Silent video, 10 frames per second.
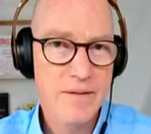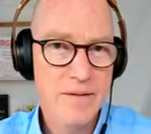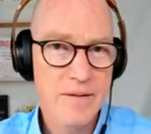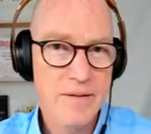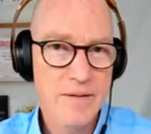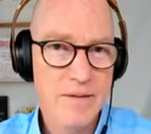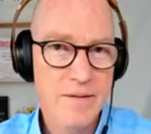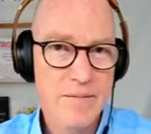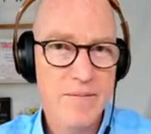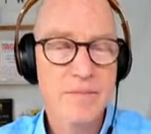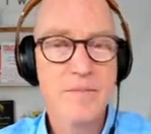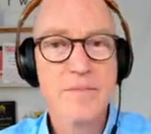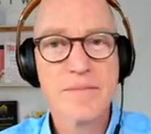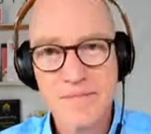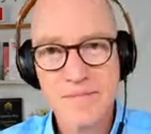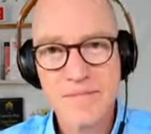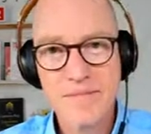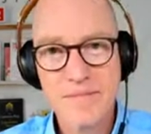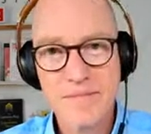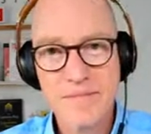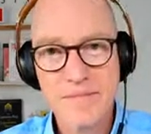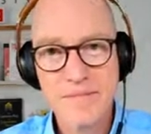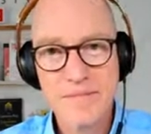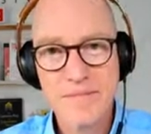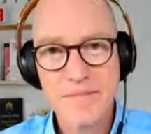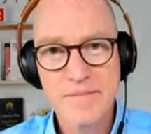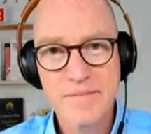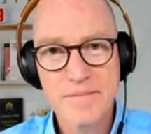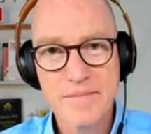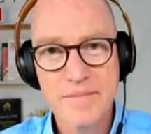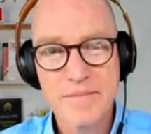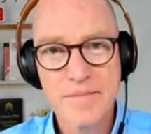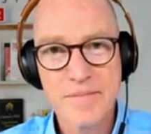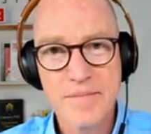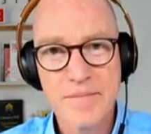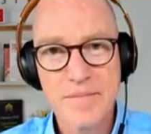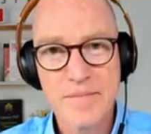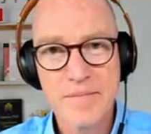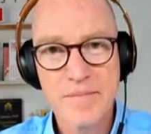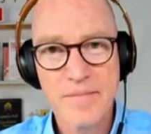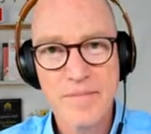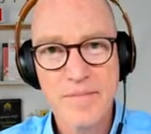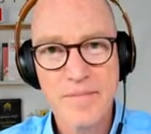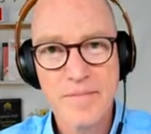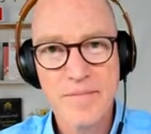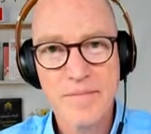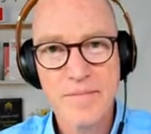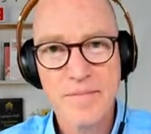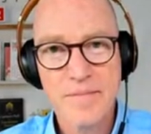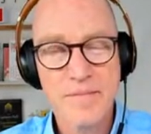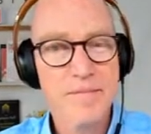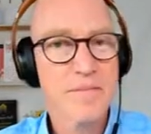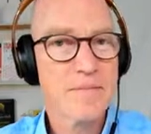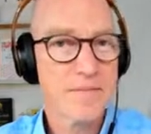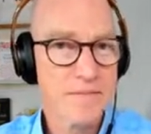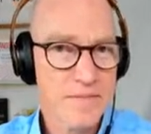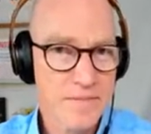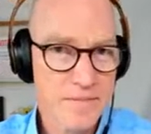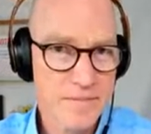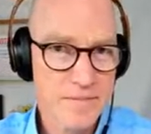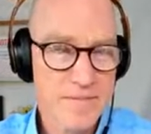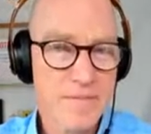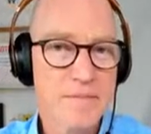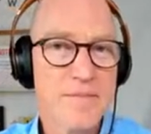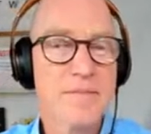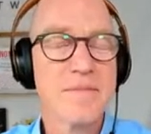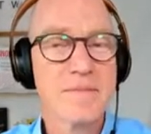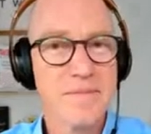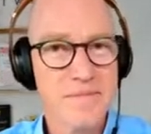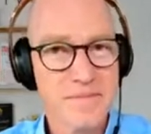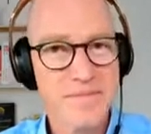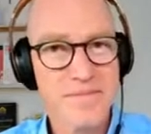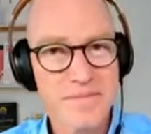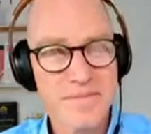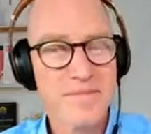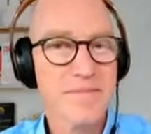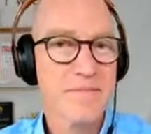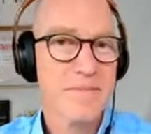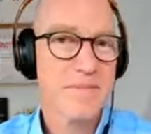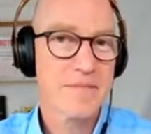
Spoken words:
No words are spoken by the person on screen.